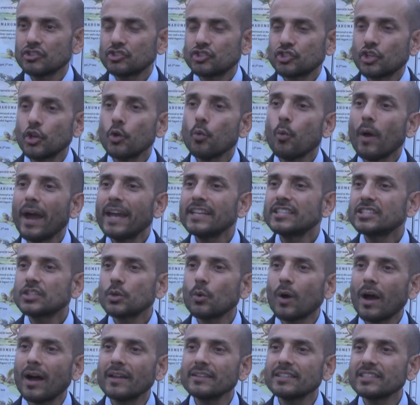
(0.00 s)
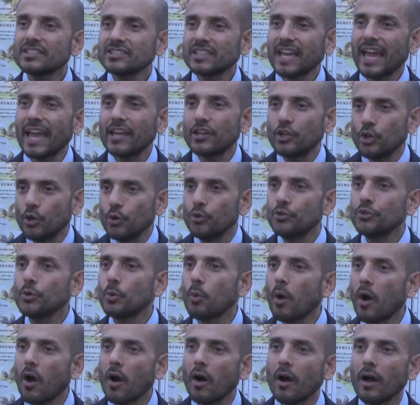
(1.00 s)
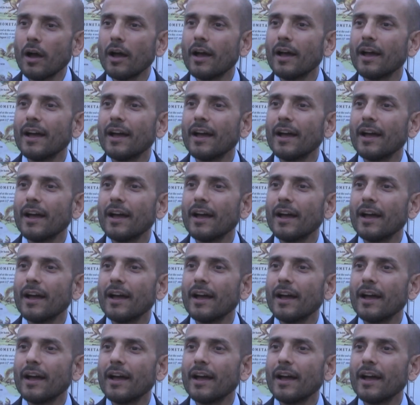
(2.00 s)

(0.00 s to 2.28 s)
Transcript: Two ways to understand who you are.